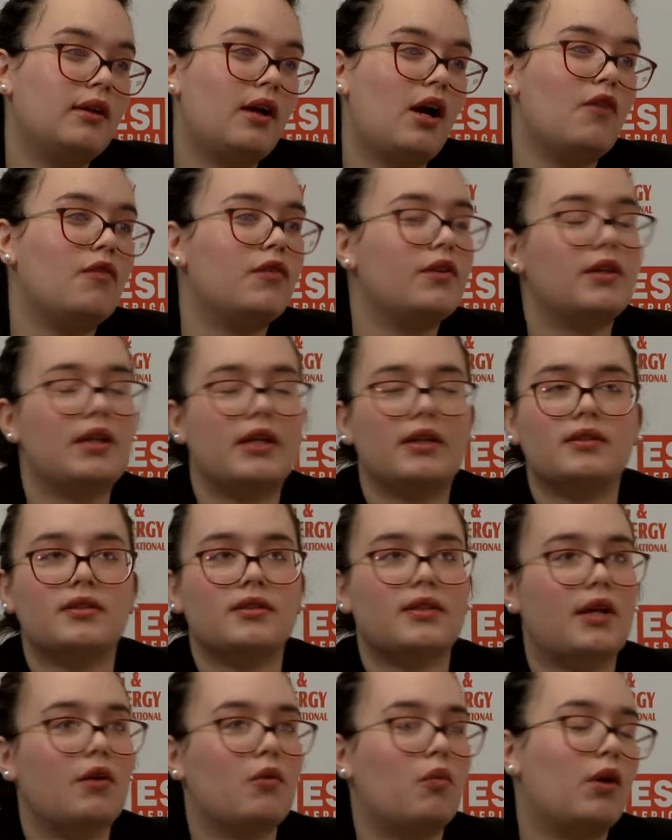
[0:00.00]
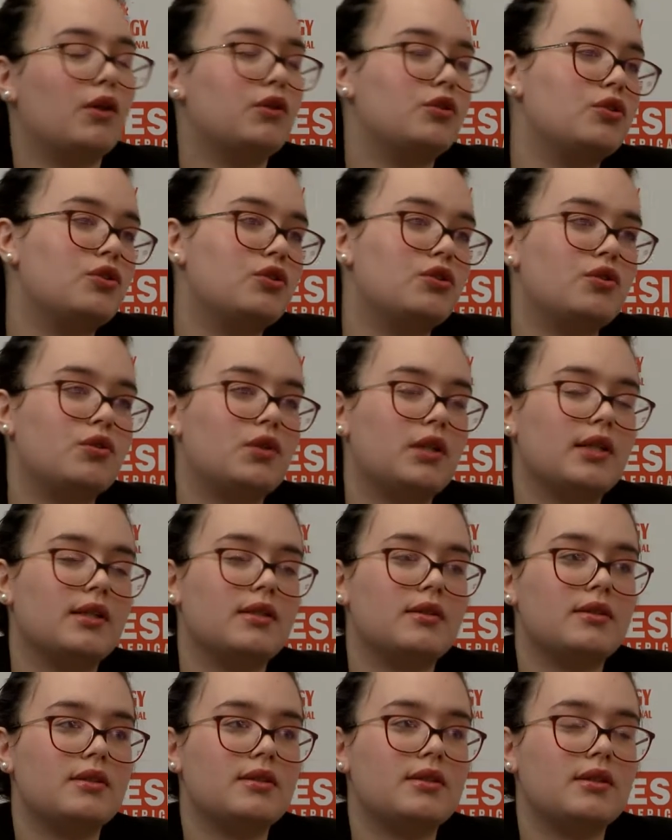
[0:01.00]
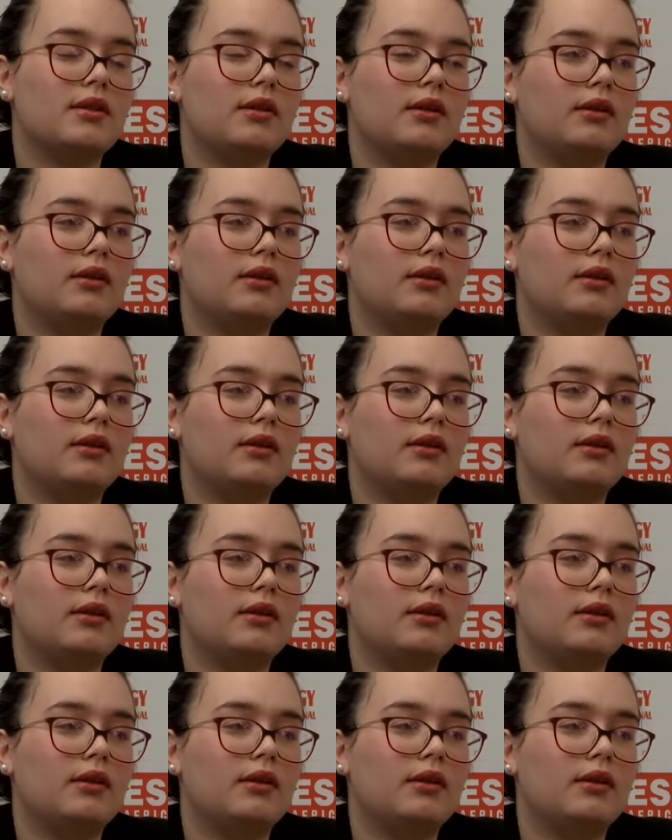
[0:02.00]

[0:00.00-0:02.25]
over the next, say, 1 to 2 years?